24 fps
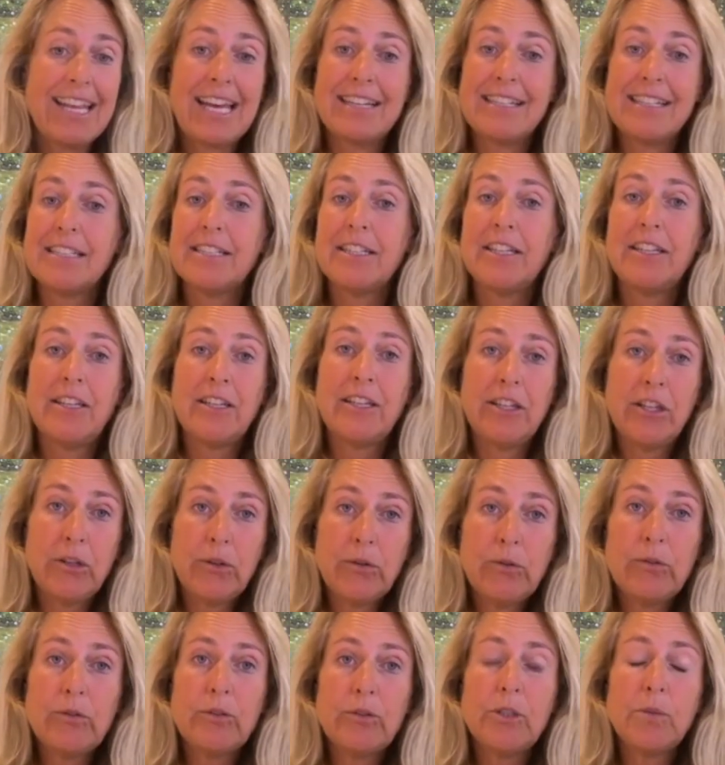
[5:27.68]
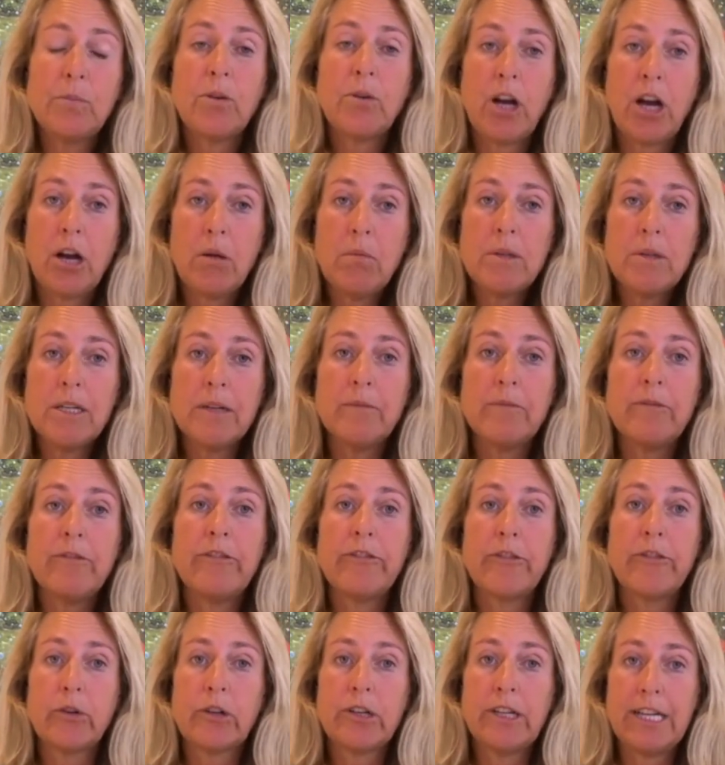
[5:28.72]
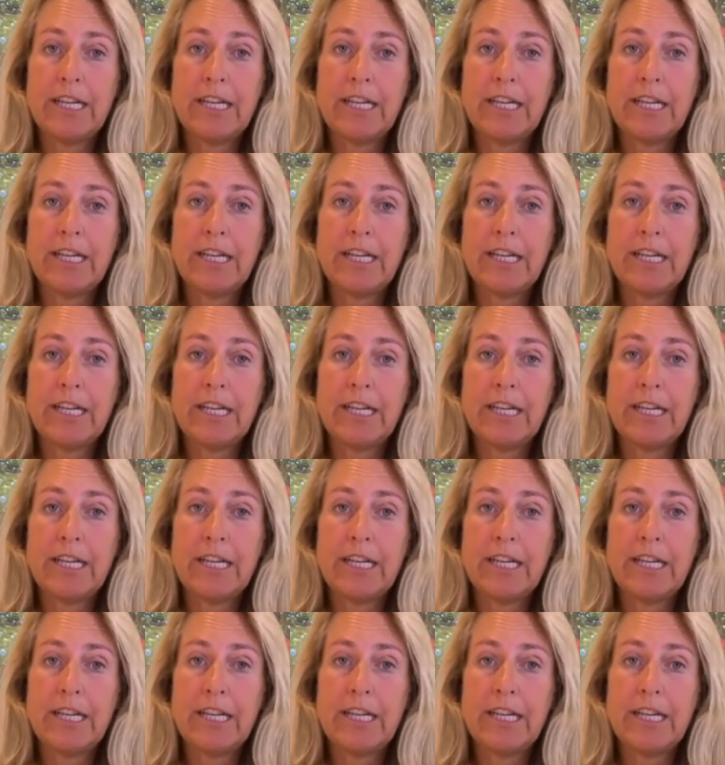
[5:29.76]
is a huge problem for